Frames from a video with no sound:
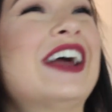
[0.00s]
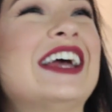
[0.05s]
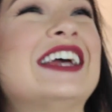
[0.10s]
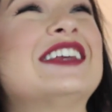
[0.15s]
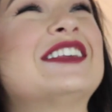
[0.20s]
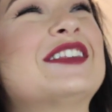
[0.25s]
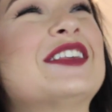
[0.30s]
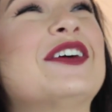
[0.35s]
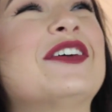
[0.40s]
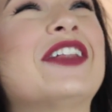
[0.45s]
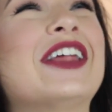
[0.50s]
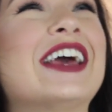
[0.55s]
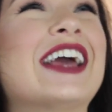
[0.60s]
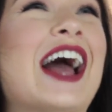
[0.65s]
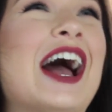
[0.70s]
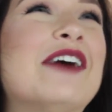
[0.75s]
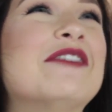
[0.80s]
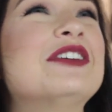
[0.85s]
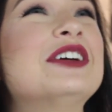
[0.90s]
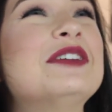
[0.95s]
okay, so
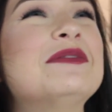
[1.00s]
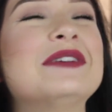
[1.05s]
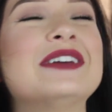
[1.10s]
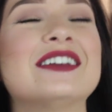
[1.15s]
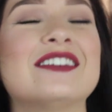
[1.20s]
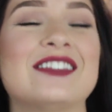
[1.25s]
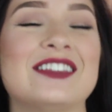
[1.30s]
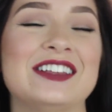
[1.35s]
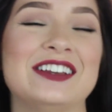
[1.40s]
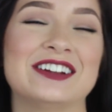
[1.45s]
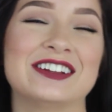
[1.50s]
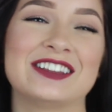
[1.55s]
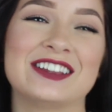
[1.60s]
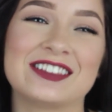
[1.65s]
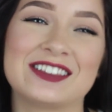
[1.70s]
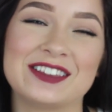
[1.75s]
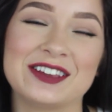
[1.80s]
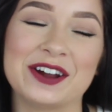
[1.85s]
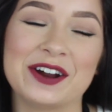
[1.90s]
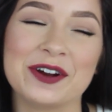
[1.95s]
like I'm gonna be a senior
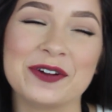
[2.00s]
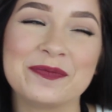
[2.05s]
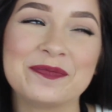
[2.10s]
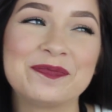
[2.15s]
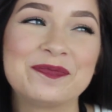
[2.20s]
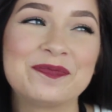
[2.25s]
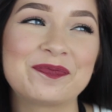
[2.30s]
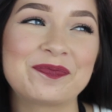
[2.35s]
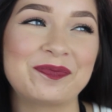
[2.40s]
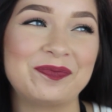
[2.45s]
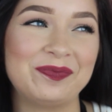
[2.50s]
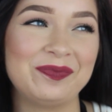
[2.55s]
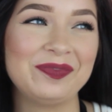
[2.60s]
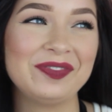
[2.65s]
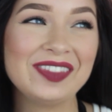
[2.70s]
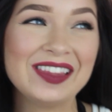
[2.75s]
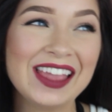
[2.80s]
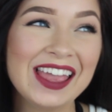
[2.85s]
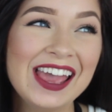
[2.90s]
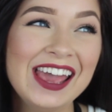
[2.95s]
this year.
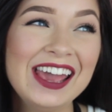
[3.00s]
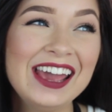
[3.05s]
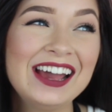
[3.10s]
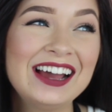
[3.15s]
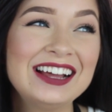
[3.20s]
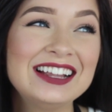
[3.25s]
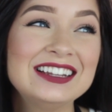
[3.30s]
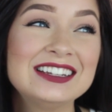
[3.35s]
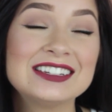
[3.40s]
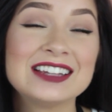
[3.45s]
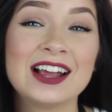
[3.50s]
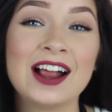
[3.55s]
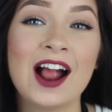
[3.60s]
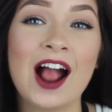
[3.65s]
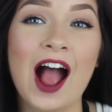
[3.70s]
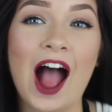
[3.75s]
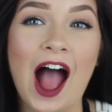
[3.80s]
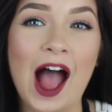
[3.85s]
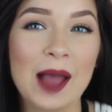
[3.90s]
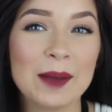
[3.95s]
And
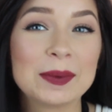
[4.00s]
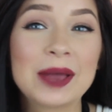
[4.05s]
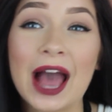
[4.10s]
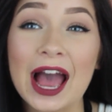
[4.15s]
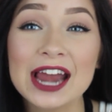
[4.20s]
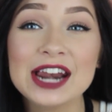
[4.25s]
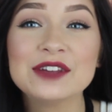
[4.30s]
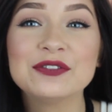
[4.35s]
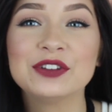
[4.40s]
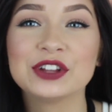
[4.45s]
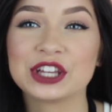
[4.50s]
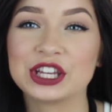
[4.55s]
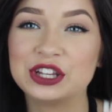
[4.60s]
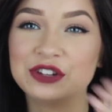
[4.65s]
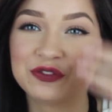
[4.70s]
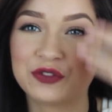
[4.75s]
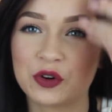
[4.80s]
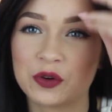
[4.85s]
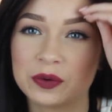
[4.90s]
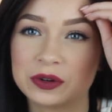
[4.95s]
I'm kind of
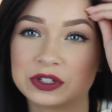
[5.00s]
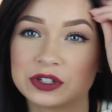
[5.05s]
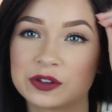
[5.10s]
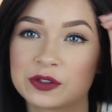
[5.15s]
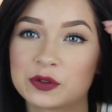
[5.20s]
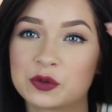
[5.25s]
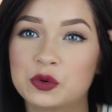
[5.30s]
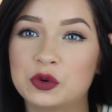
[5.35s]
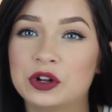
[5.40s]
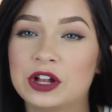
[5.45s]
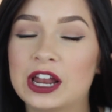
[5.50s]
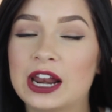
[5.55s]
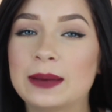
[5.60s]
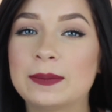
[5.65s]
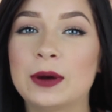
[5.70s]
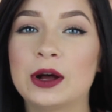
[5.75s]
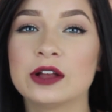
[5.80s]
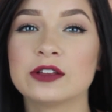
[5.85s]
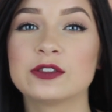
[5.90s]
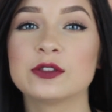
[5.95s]
looking forward to school and
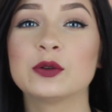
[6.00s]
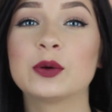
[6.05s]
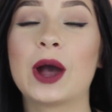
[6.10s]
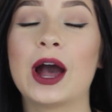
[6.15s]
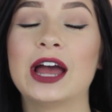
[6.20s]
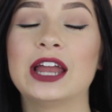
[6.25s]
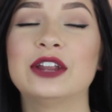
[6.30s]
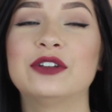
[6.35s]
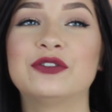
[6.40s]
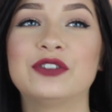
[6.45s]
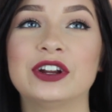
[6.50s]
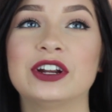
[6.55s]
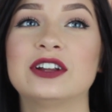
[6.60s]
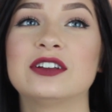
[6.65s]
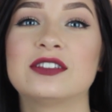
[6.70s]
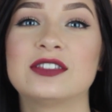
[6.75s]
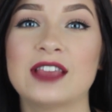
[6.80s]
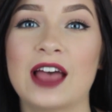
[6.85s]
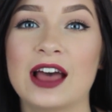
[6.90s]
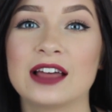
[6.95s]
I'm also kind of
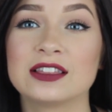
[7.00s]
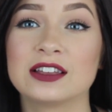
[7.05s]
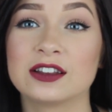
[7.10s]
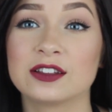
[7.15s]
very sad